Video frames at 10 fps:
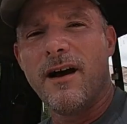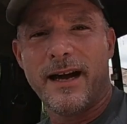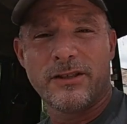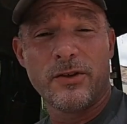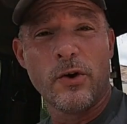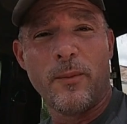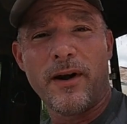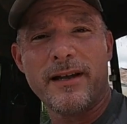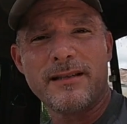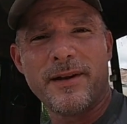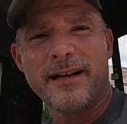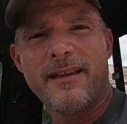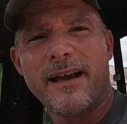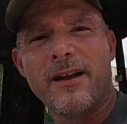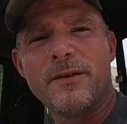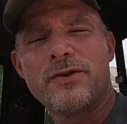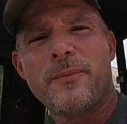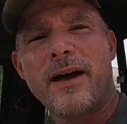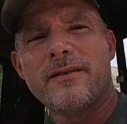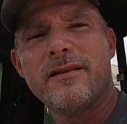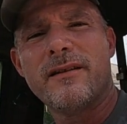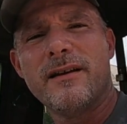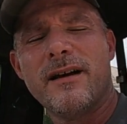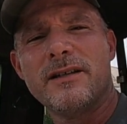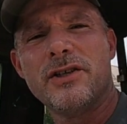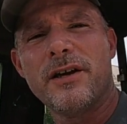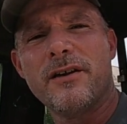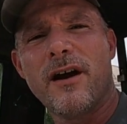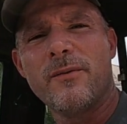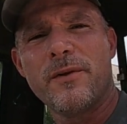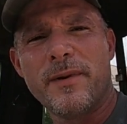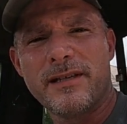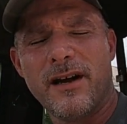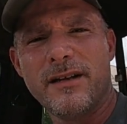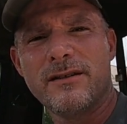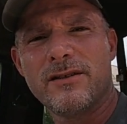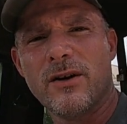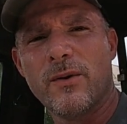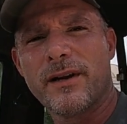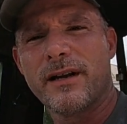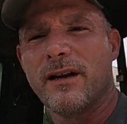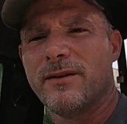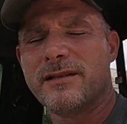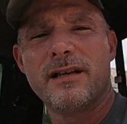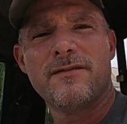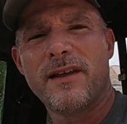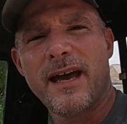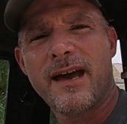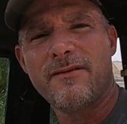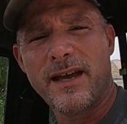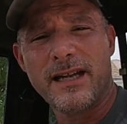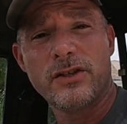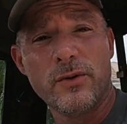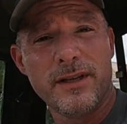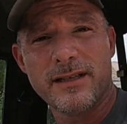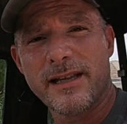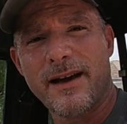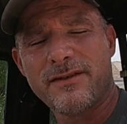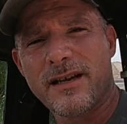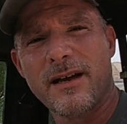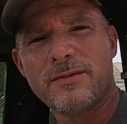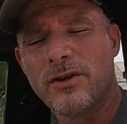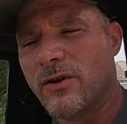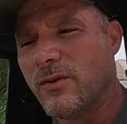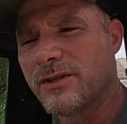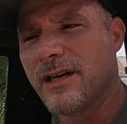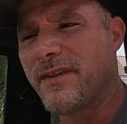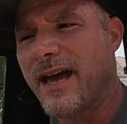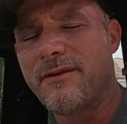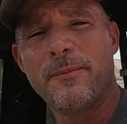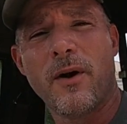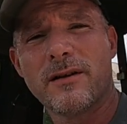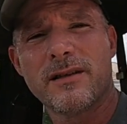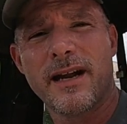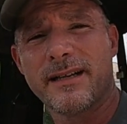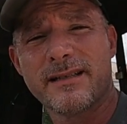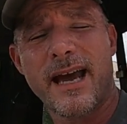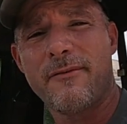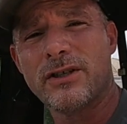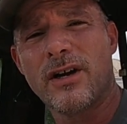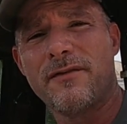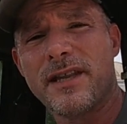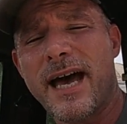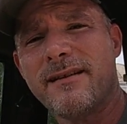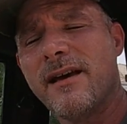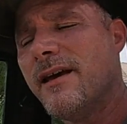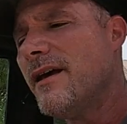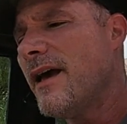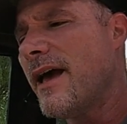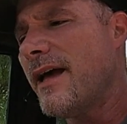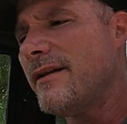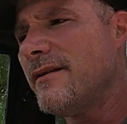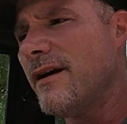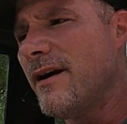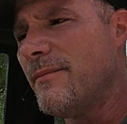Alright, so the cool part is I'm going to take another trip out to the junkyard with my son. So we're going to go and see if they had 2 of these last time, so we'll see if they have any parts that I can scavenge off of that. And